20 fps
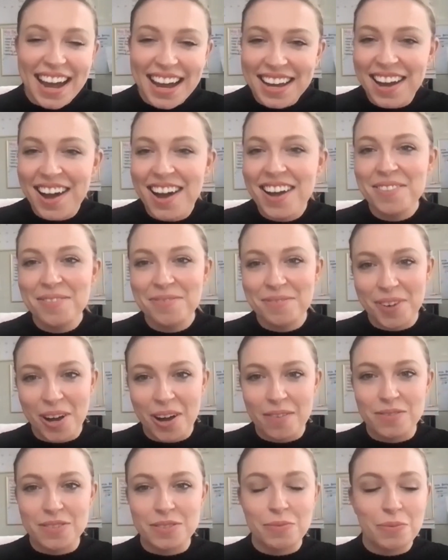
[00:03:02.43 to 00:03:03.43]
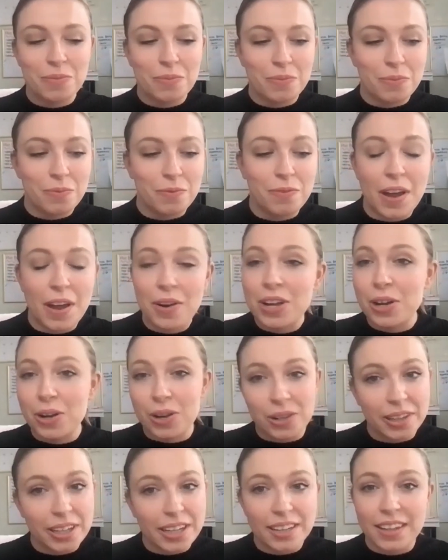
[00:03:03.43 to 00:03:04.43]
I got involved very
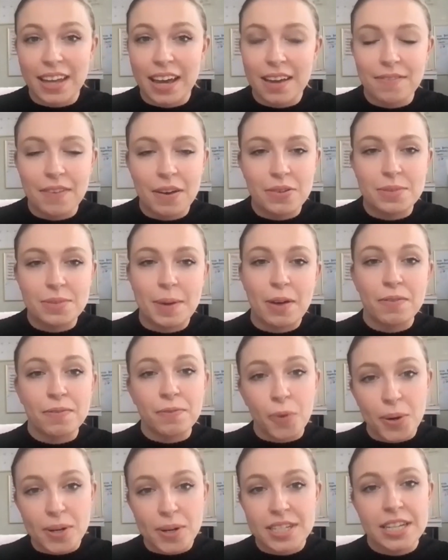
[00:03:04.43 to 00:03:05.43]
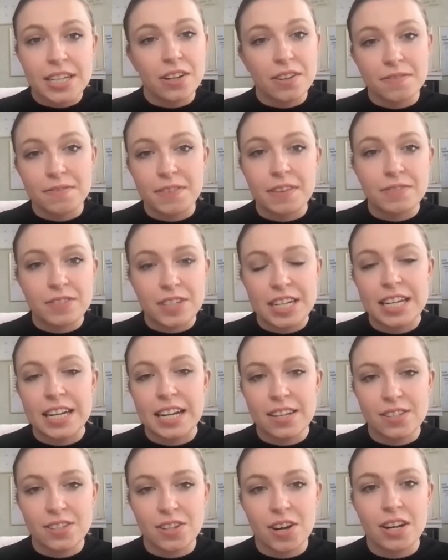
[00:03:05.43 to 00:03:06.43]
early in life. I was about 14 or
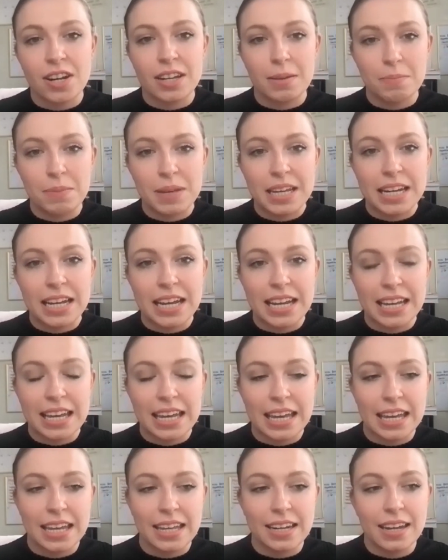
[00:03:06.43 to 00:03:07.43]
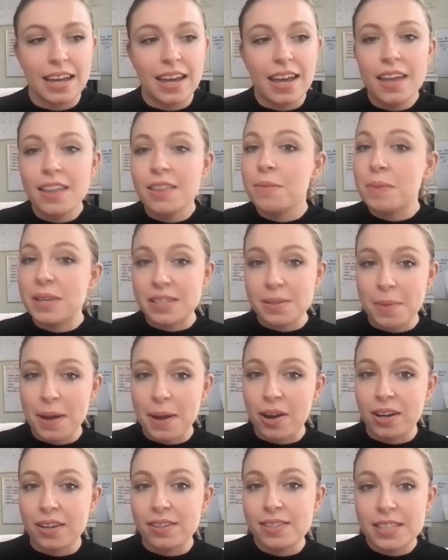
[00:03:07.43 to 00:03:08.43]
15. I started competing in the Miss
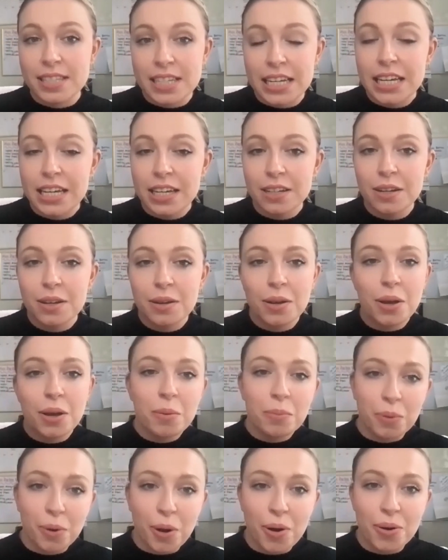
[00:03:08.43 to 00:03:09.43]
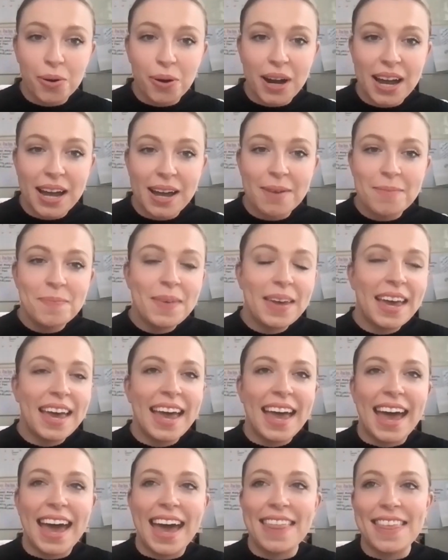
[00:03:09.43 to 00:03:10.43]
America's Teen program
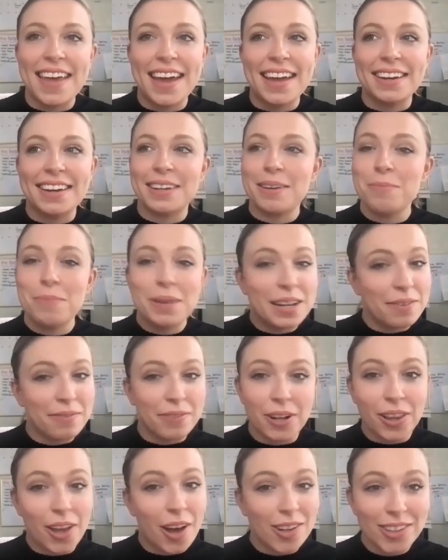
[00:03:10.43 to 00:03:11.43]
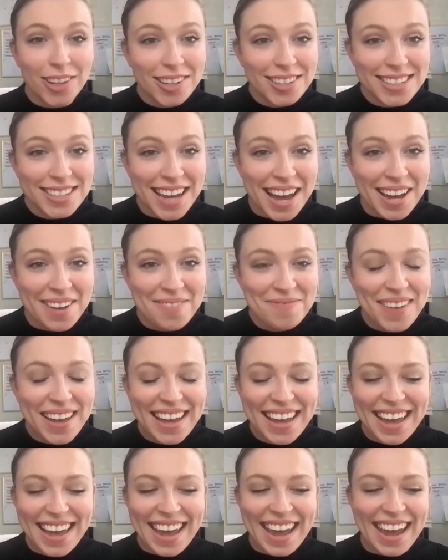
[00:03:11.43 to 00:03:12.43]
and then competed for a long, long time.
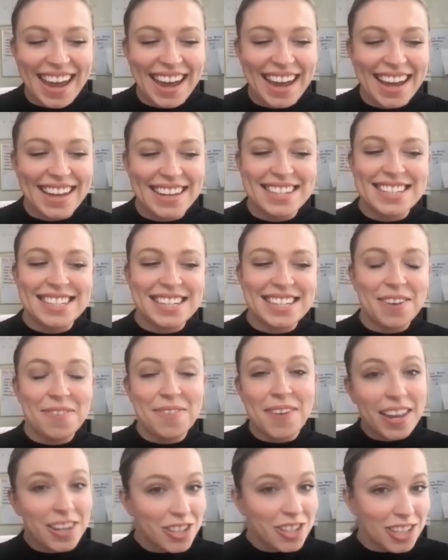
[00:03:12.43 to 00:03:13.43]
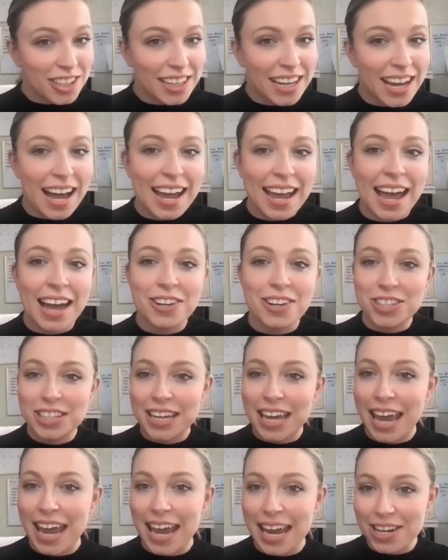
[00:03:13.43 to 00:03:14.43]
And eventually, I
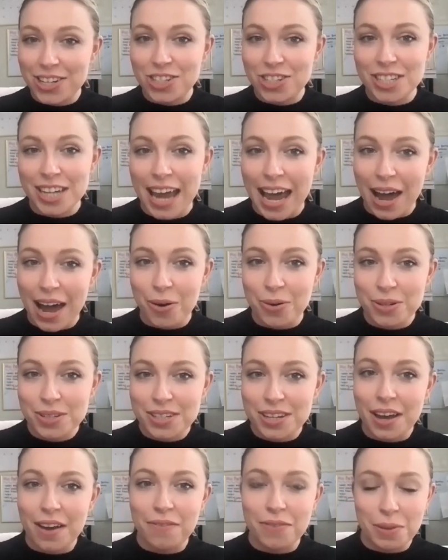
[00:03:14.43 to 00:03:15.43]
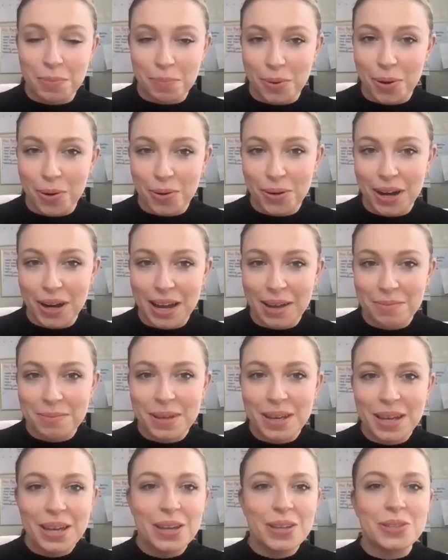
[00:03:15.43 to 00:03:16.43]
actually aged out of the
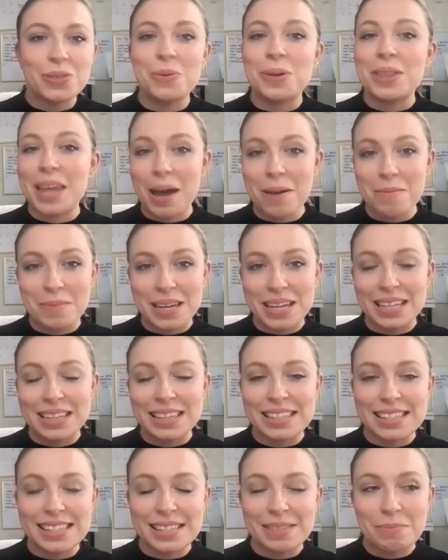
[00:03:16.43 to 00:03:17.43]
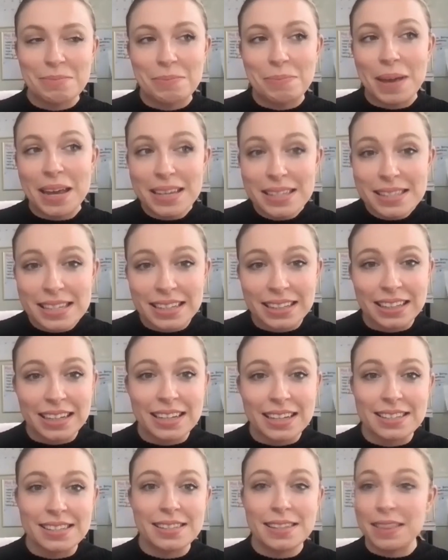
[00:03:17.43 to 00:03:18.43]
program. So, what that means
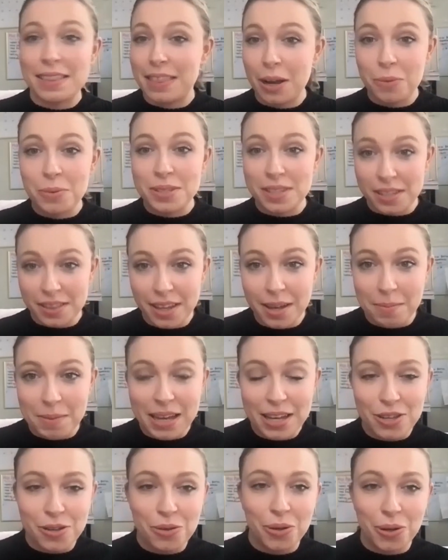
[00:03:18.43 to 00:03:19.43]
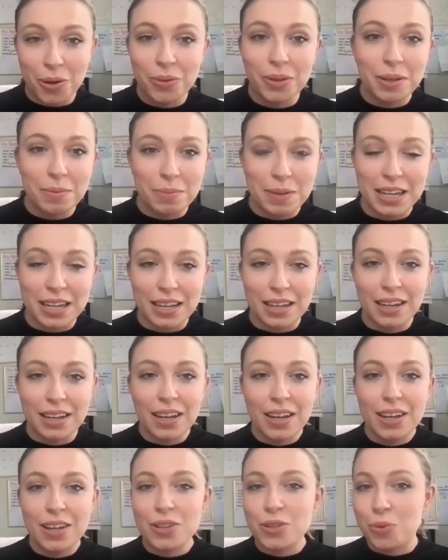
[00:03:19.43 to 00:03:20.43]
basically is there was a limit. You could only be
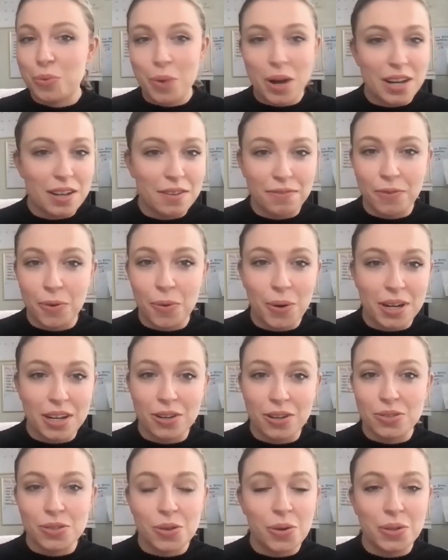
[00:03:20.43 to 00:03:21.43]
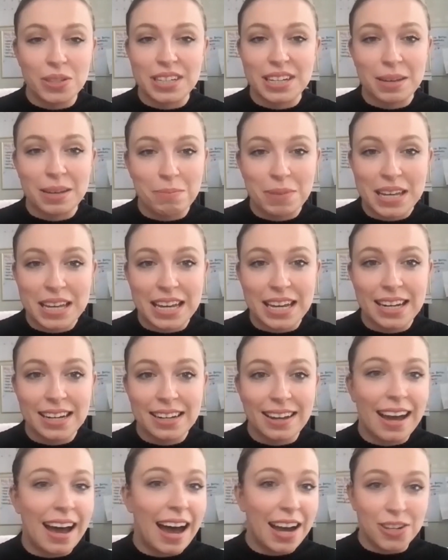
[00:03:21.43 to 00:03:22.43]
24 years old to
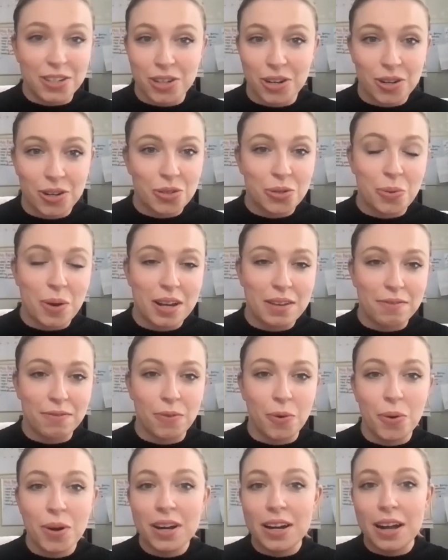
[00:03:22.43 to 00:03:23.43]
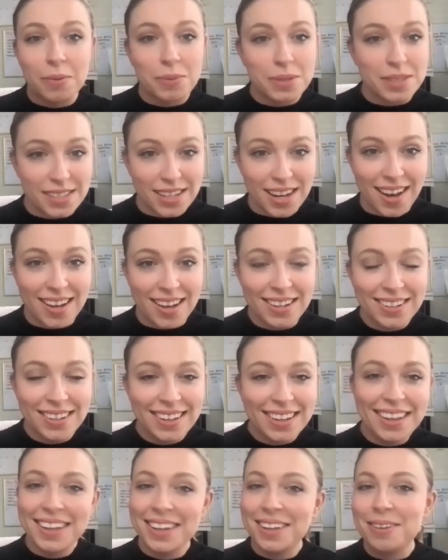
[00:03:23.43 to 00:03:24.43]
compete. I turned 24 and I was done.
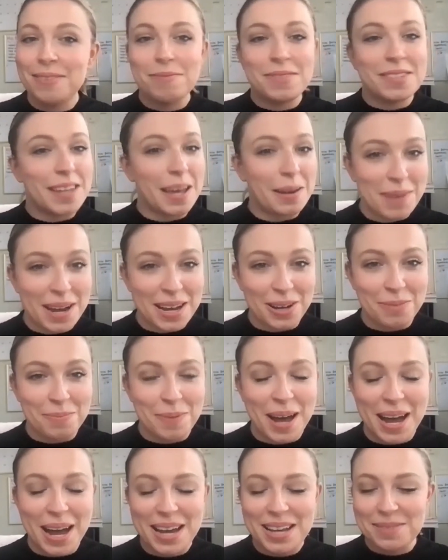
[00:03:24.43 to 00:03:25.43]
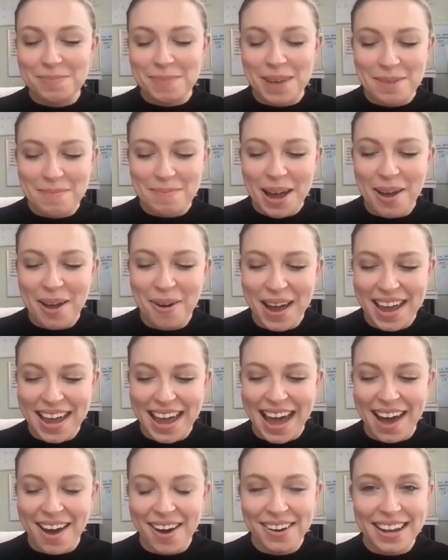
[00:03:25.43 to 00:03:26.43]
Yeah. Set guys made my
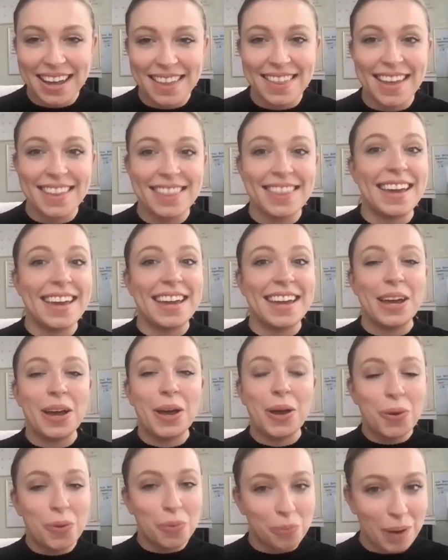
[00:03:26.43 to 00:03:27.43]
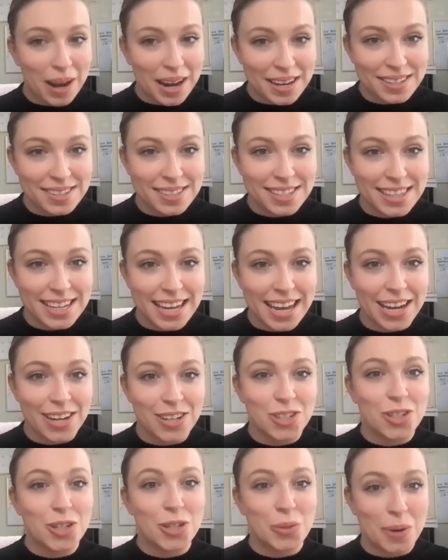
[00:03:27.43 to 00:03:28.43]
way out and then they raised the
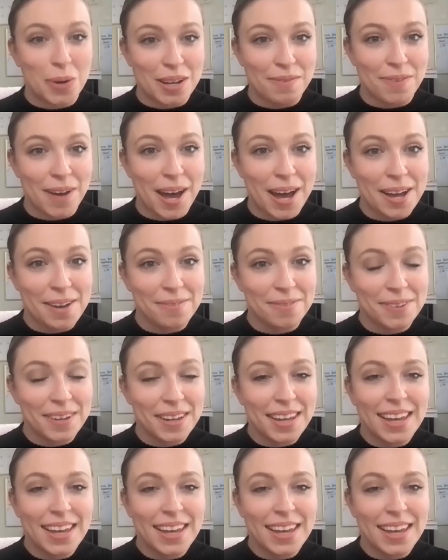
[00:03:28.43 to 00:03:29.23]
age to 25